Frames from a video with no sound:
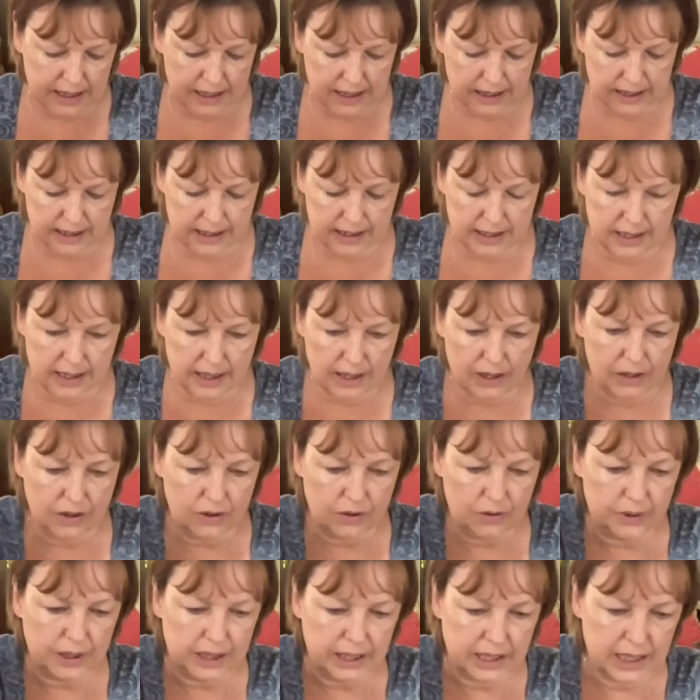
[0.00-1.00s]
So
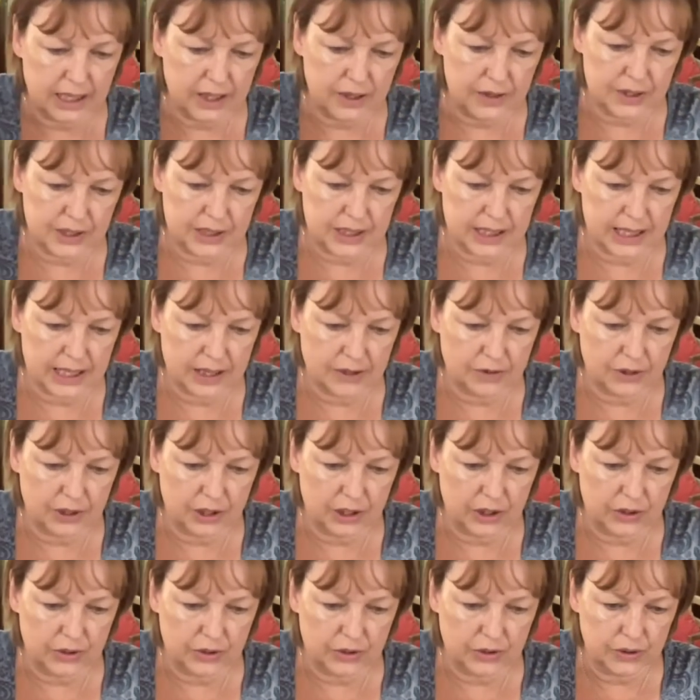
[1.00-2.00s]
it goes down
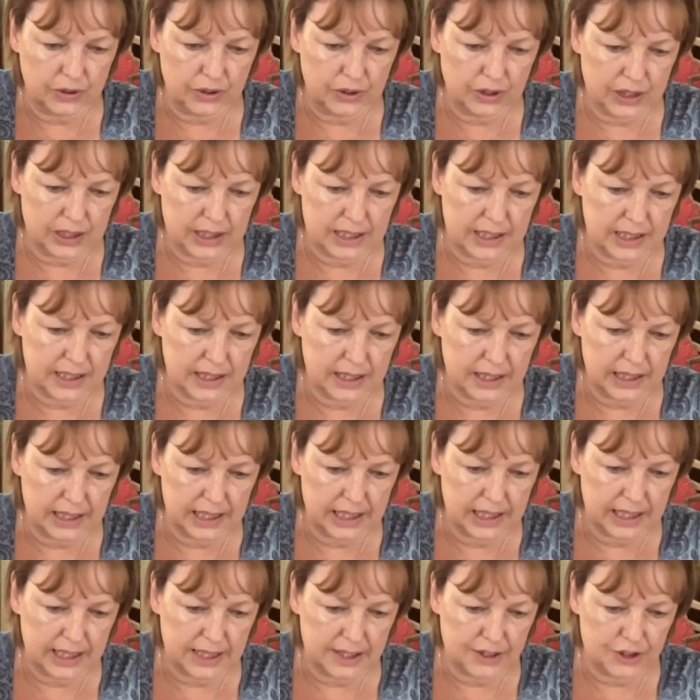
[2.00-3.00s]
along the side
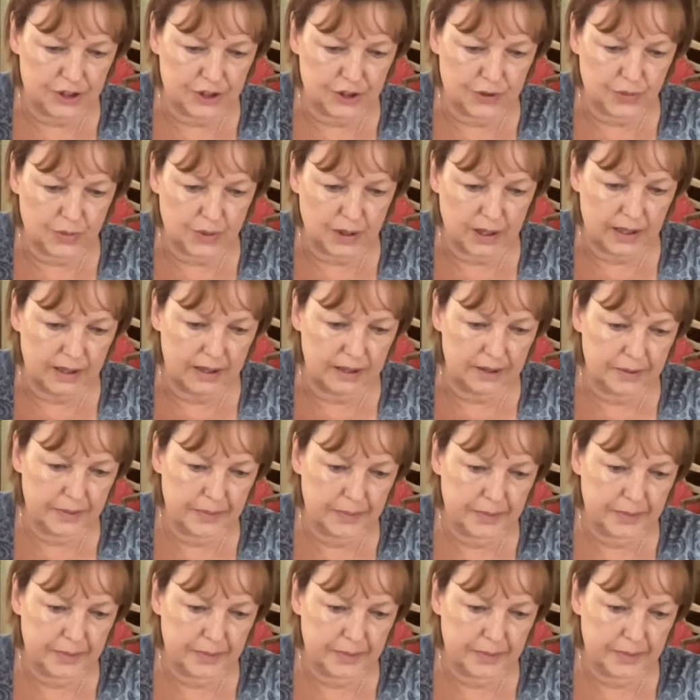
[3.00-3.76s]
edge as well.